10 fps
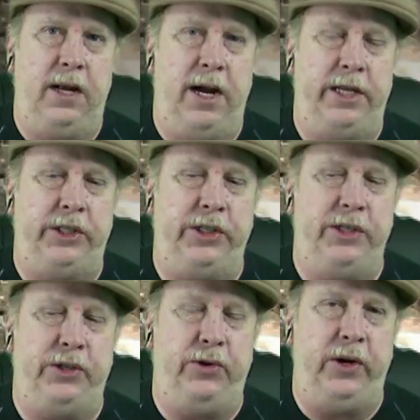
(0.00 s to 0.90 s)

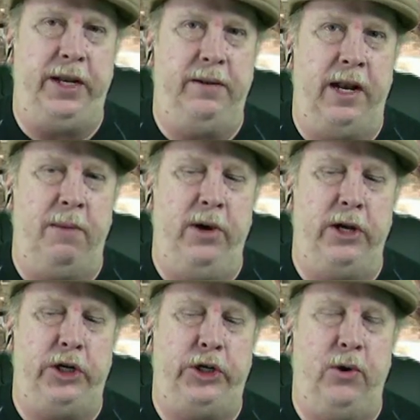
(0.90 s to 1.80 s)
Hudson Street, and I'm going
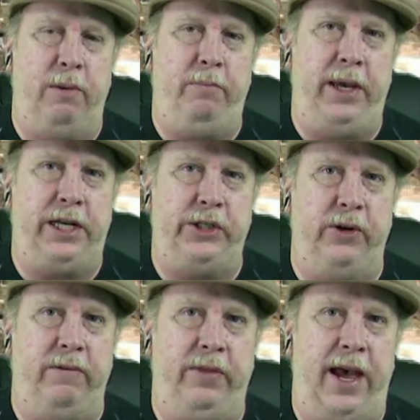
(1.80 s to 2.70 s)
to show a
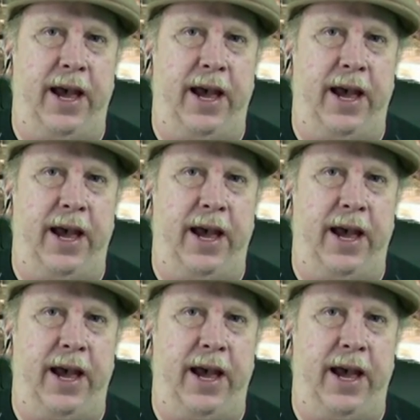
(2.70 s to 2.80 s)
picture of that.